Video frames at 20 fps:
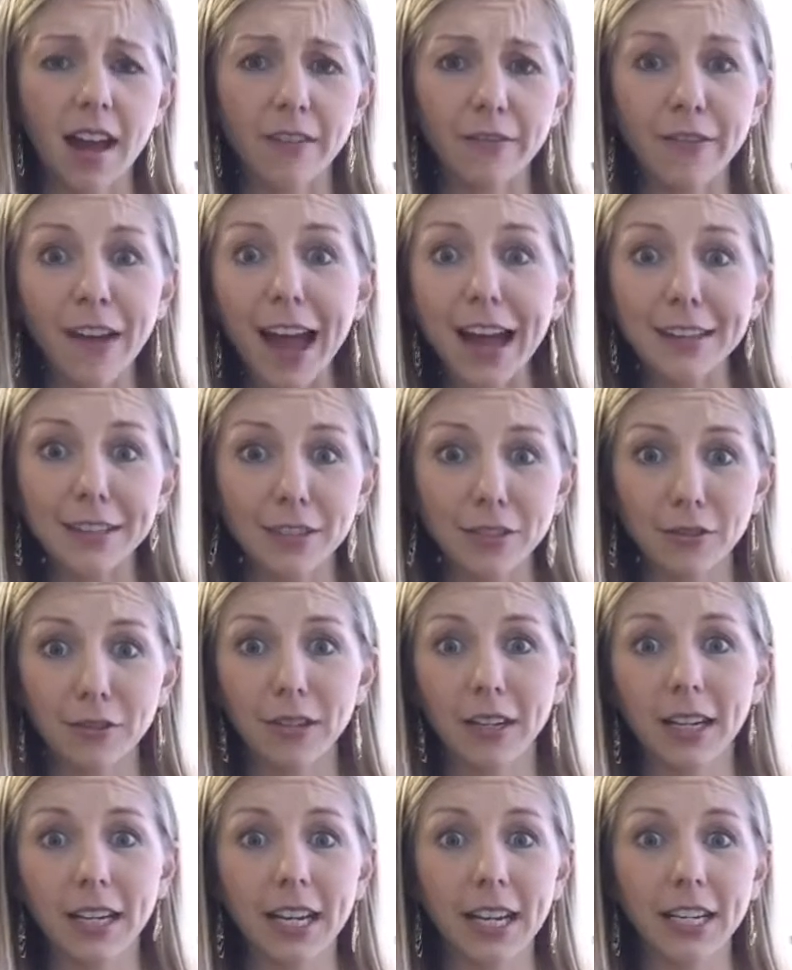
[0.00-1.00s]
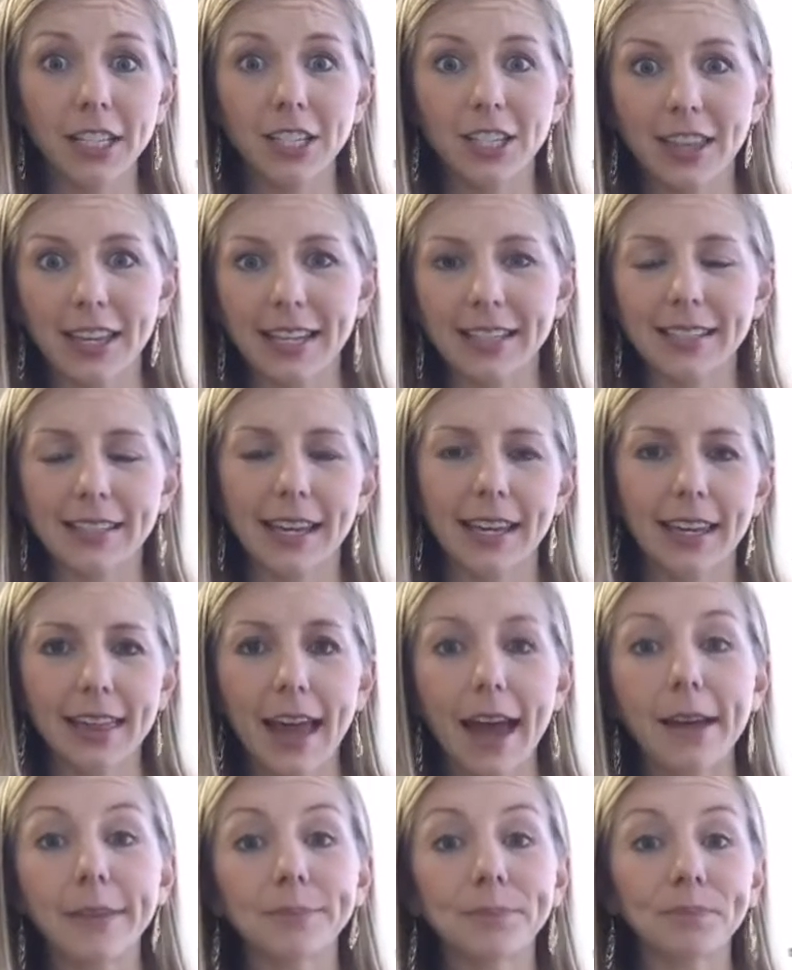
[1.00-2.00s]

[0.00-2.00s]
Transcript: fat storage, things like that.